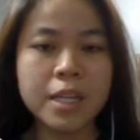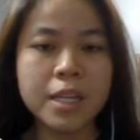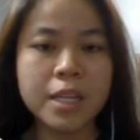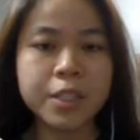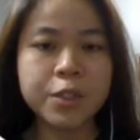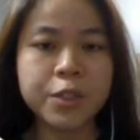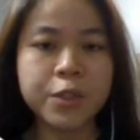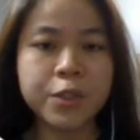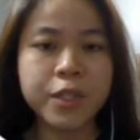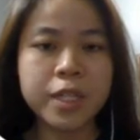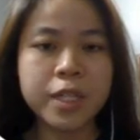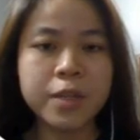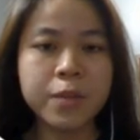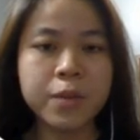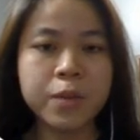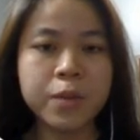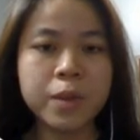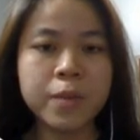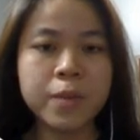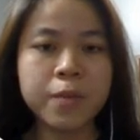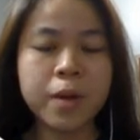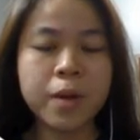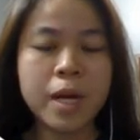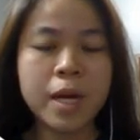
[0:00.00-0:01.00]
I tray
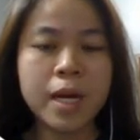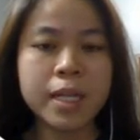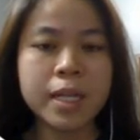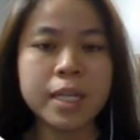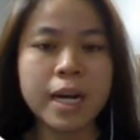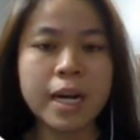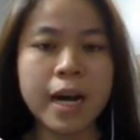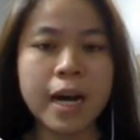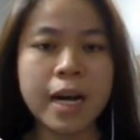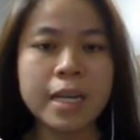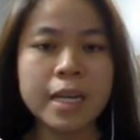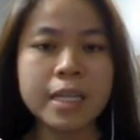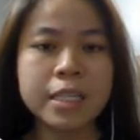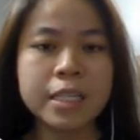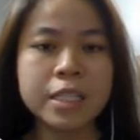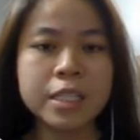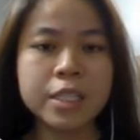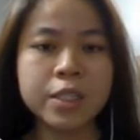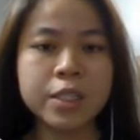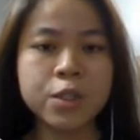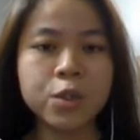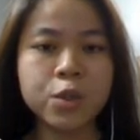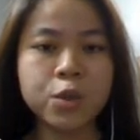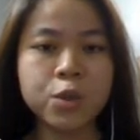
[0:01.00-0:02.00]
where the I
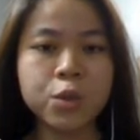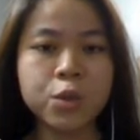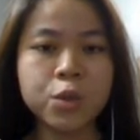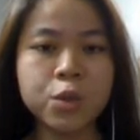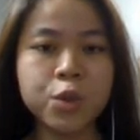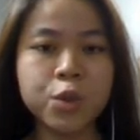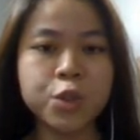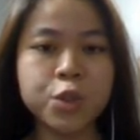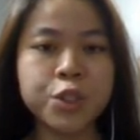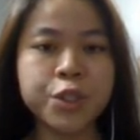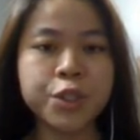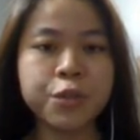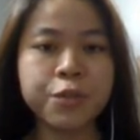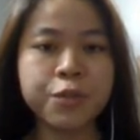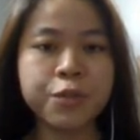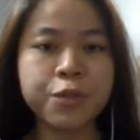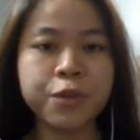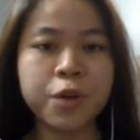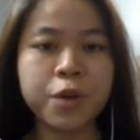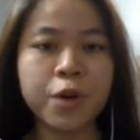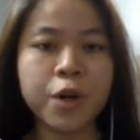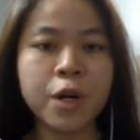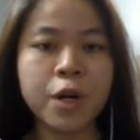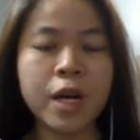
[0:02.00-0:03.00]
is 2, 3,
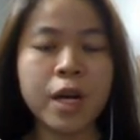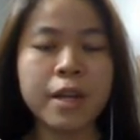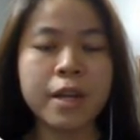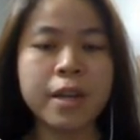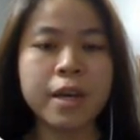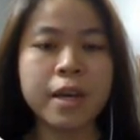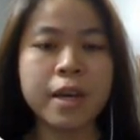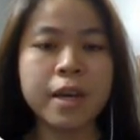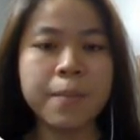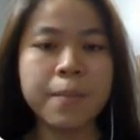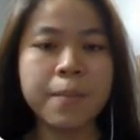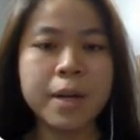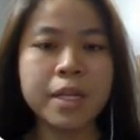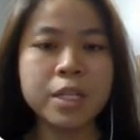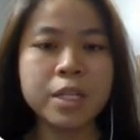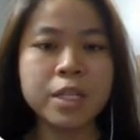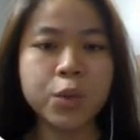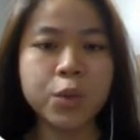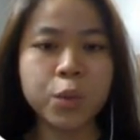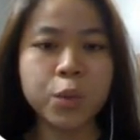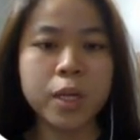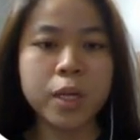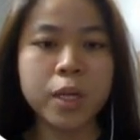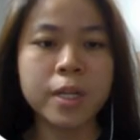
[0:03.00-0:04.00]
4, and n
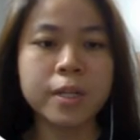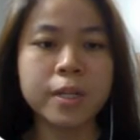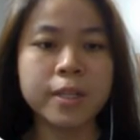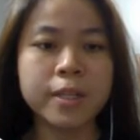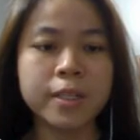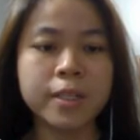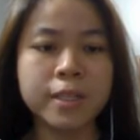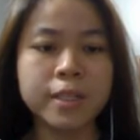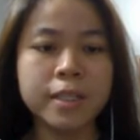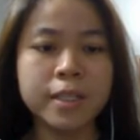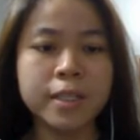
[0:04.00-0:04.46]
minus 1.